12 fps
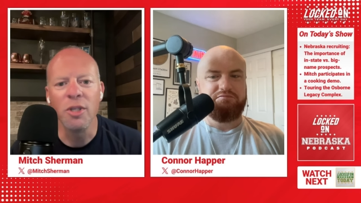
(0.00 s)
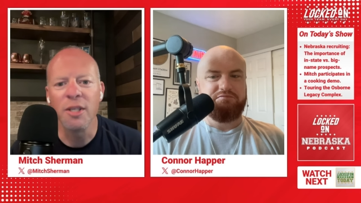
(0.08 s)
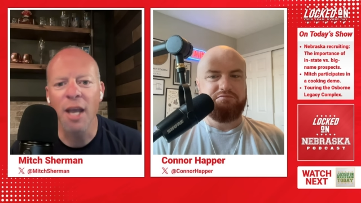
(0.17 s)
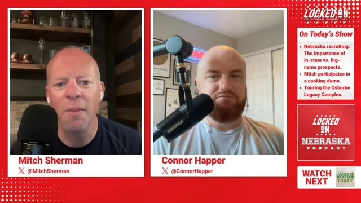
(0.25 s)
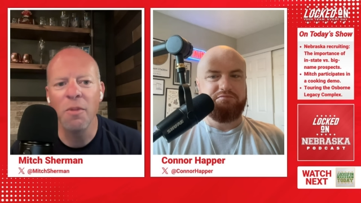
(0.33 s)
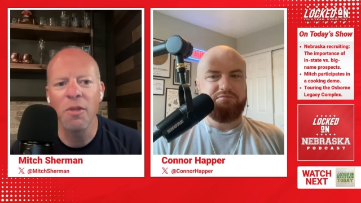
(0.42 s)

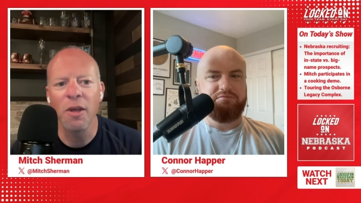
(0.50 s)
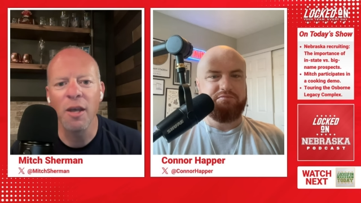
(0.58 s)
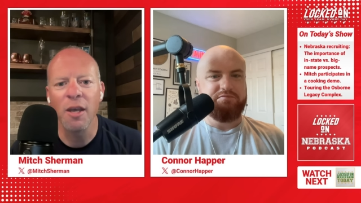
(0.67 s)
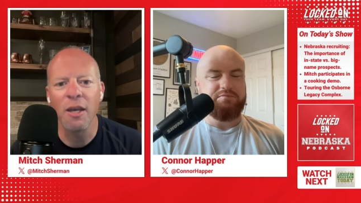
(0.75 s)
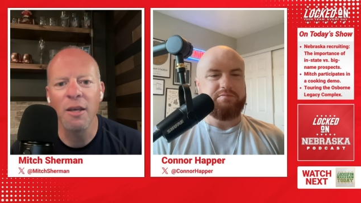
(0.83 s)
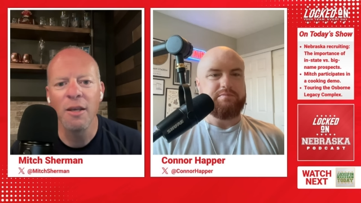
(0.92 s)
Speaker 1: same
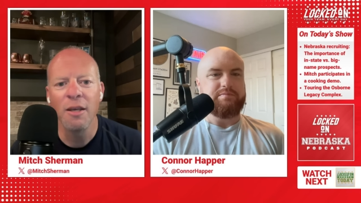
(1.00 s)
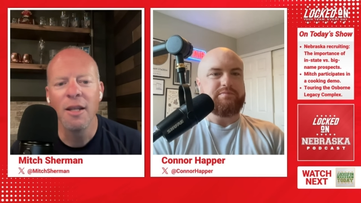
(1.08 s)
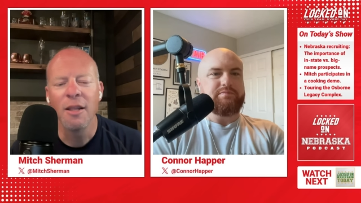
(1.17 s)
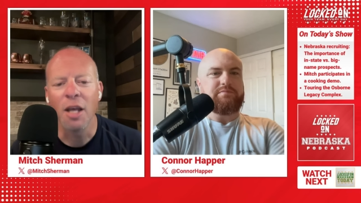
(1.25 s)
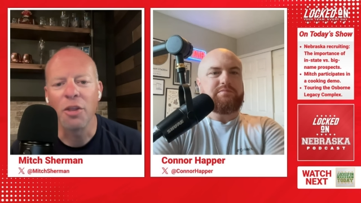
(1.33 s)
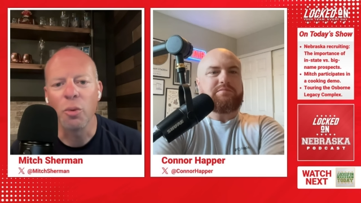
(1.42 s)
thing
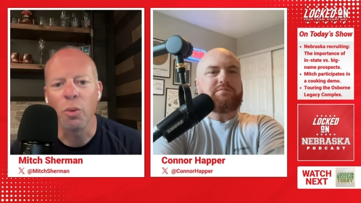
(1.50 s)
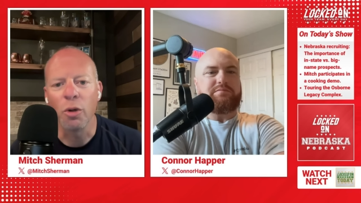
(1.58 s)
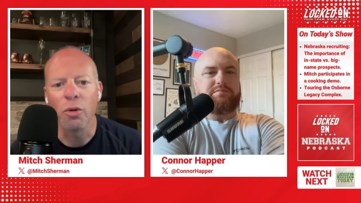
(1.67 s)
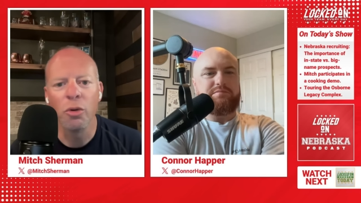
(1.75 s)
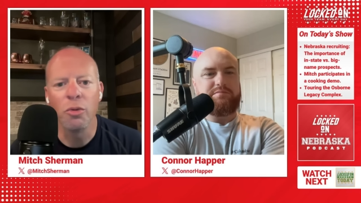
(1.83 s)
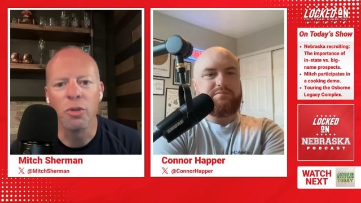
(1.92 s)
that the
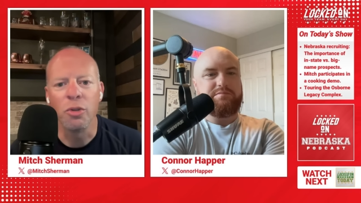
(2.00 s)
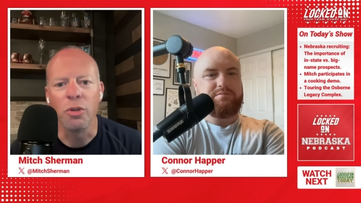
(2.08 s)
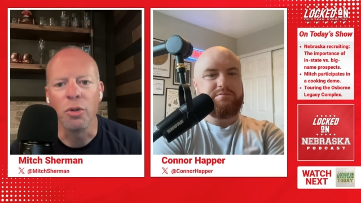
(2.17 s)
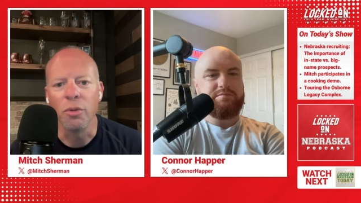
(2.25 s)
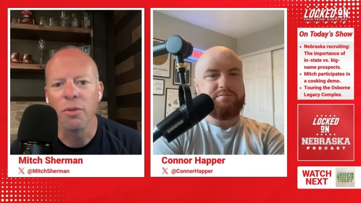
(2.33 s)
recruits do.